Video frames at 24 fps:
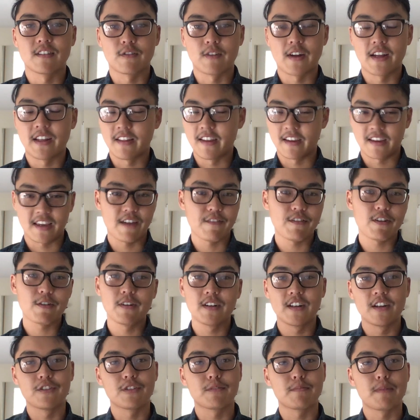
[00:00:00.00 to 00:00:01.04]
right? Like
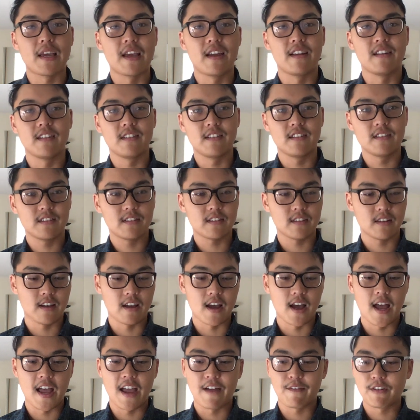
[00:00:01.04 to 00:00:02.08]
everyone knows pandas.
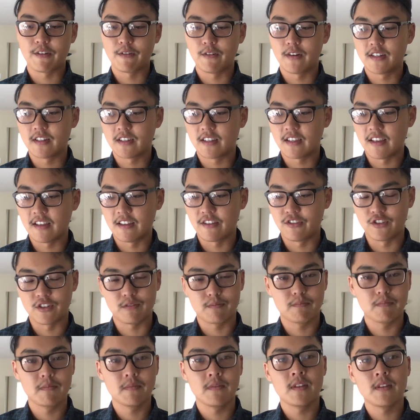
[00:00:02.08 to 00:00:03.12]
Everyone can
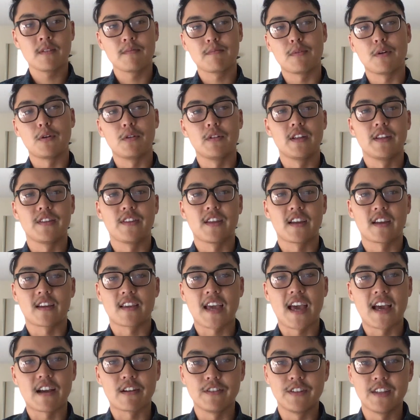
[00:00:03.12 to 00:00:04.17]
just pull in like a
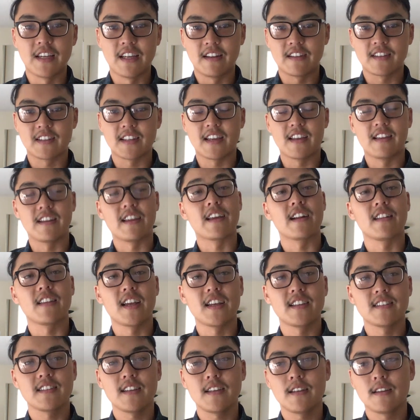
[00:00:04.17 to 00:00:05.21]
Kaggle data set and
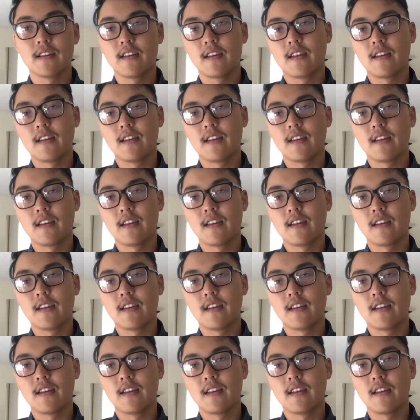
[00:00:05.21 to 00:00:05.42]
analyze it,